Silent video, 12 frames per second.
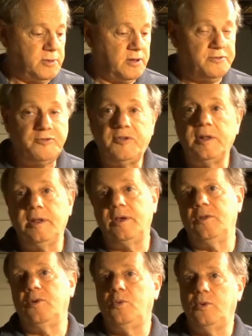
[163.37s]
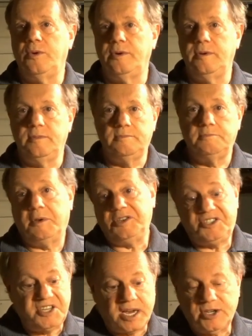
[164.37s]
filling the wood, a
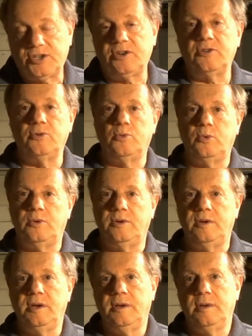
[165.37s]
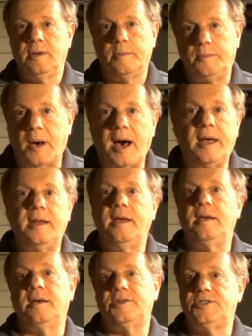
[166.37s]
section of the wood,
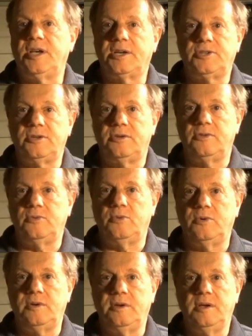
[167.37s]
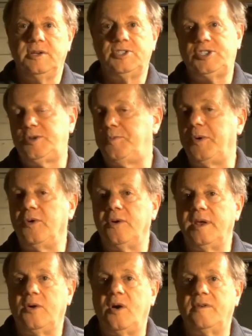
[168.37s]
bodying a section of the wood,
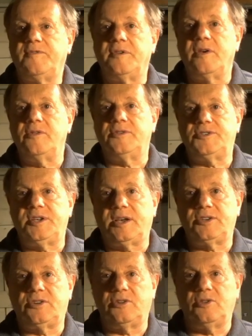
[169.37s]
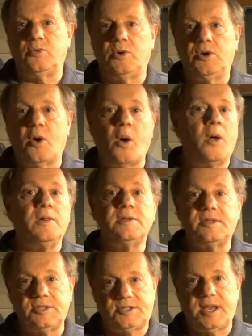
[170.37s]
spiriting off another section of the wood, all
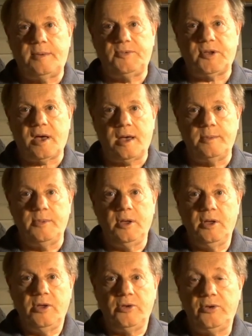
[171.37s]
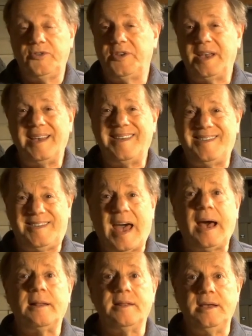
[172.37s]
at the same time using
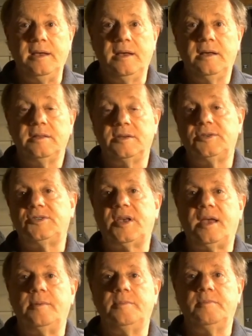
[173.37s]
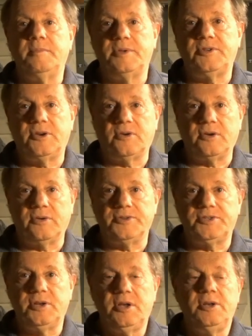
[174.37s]
exactly the same
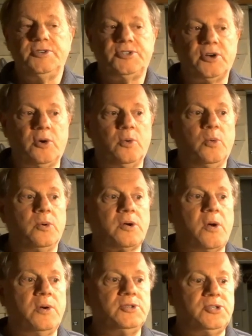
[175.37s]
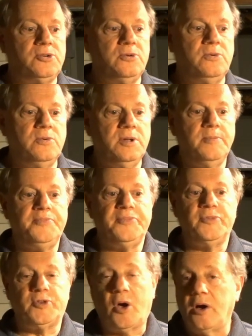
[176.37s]
materials. So we're going to
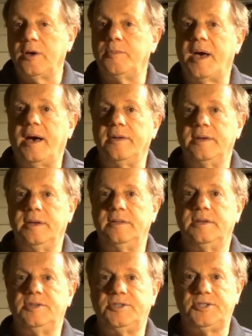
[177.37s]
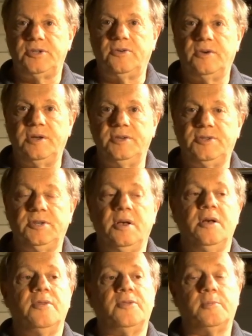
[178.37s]
talk about in this series
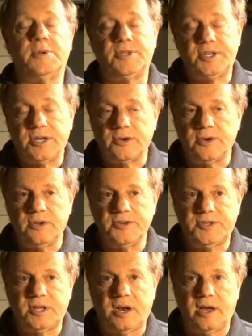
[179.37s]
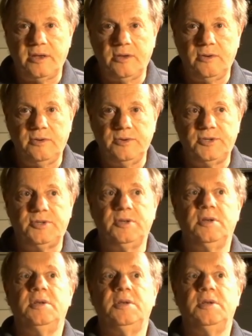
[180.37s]
the materials that I use,